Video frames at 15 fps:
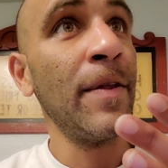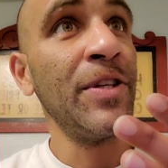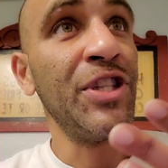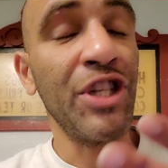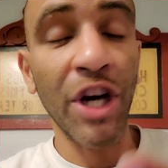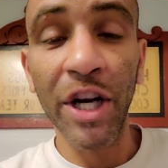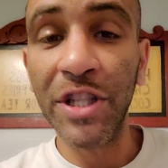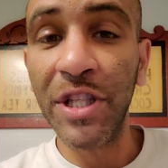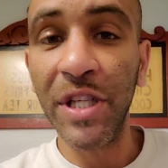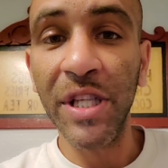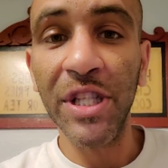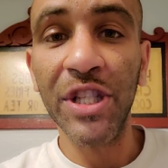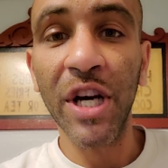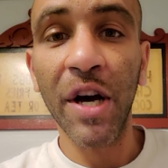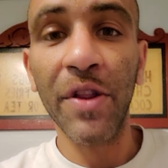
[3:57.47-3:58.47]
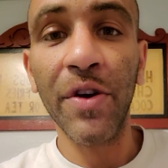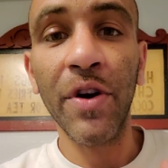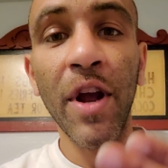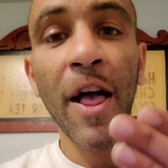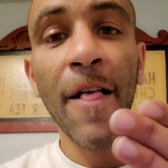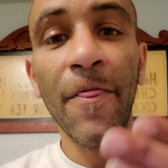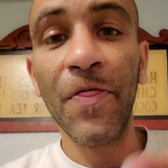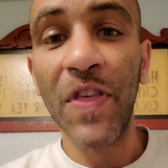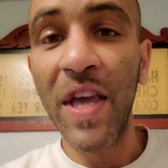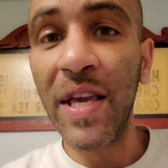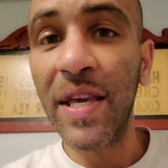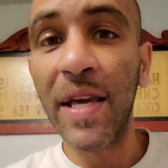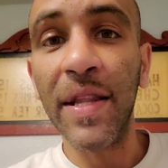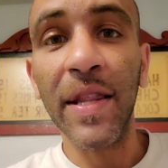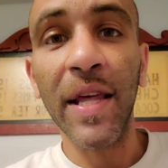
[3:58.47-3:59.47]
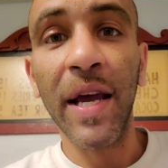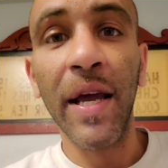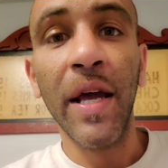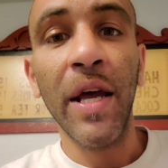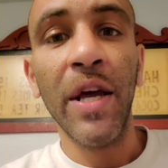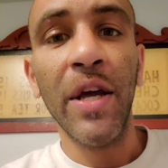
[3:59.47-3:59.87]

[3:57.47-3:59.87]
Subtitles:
judging each other, thinking that